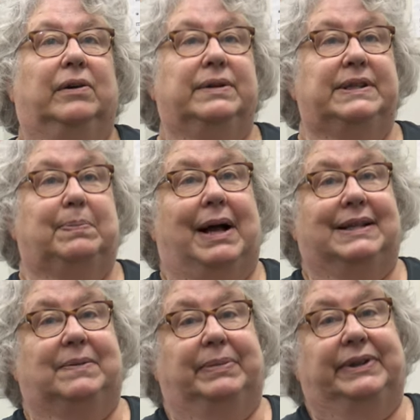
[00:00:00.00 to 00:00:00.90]

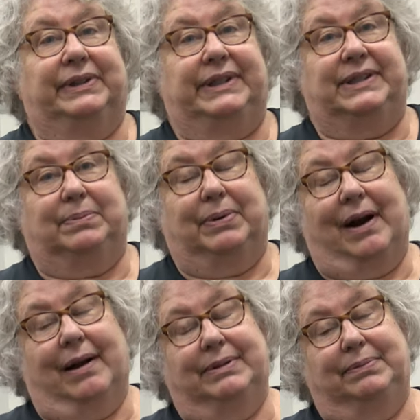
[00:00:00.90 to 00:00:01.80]
responsibilities are
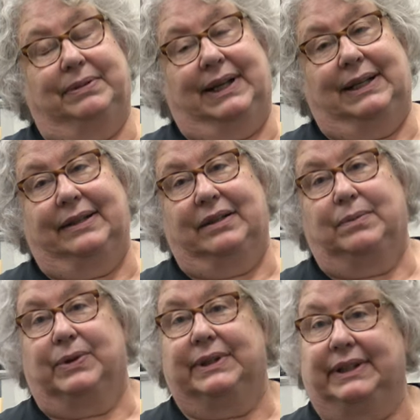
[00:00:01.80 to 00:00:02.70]
probably a little
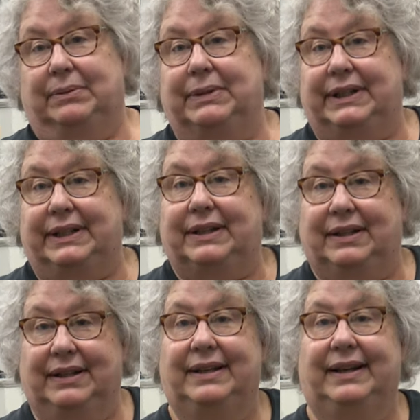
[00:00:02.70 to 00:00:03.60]
more limited,
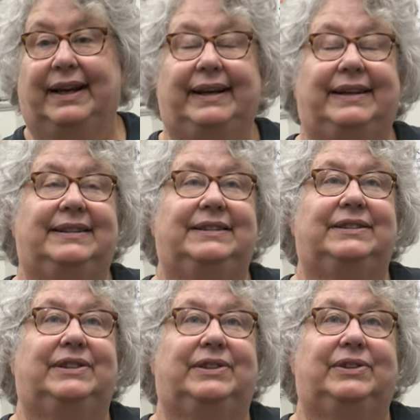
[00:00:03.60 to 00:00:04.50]
and
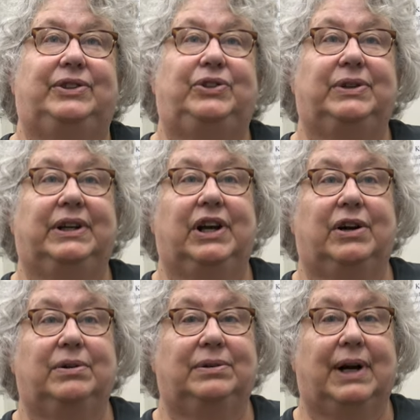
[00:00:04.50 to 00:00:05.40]
so you can
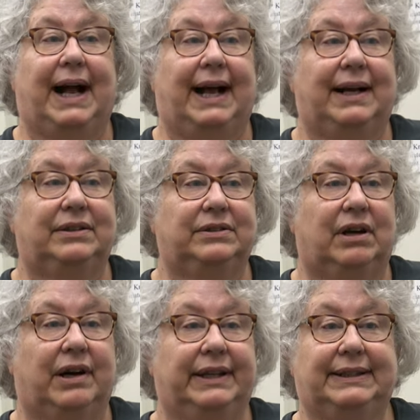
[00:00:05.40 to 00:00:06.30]
go out
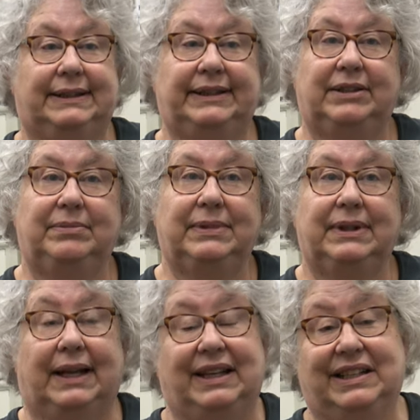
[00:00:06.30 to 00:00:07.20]
on a limb.
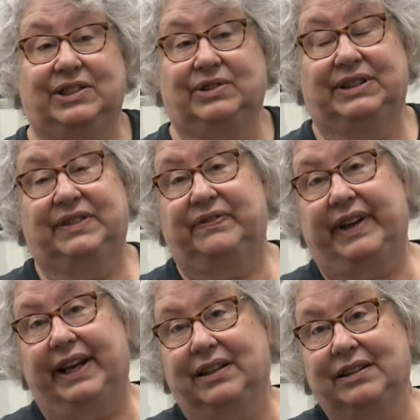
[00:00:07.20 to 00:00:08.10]
I think it's good to
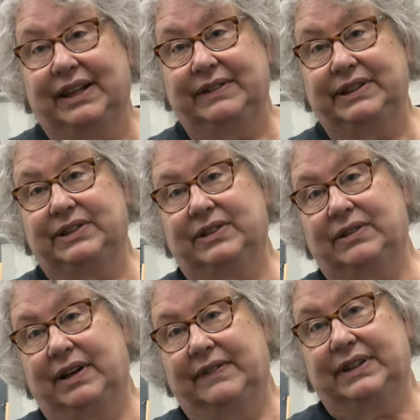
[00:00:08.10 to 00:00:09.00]
fail every so
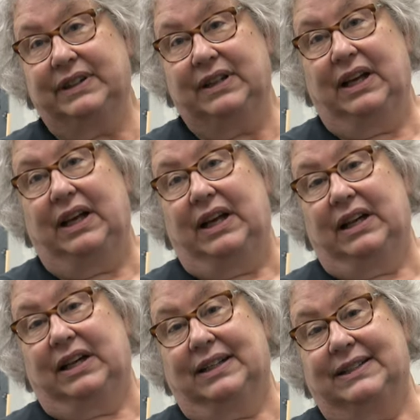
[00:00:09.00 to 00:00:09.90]
often,
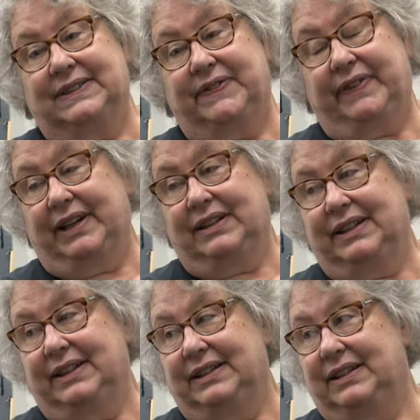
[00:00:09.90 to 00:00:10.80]
because
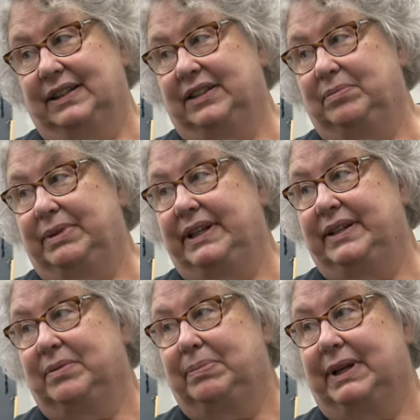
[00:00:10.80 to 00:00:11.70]
failing can be
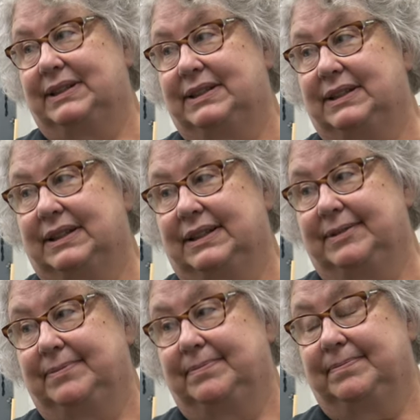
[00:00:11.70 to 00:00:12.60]
the best
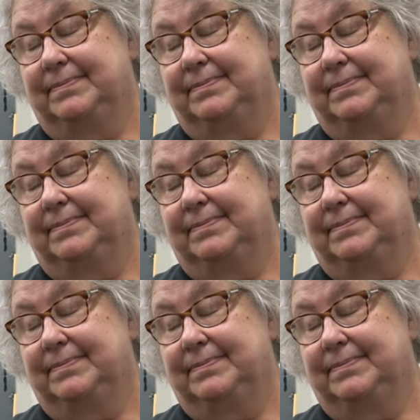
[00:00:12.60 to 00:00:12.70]
um,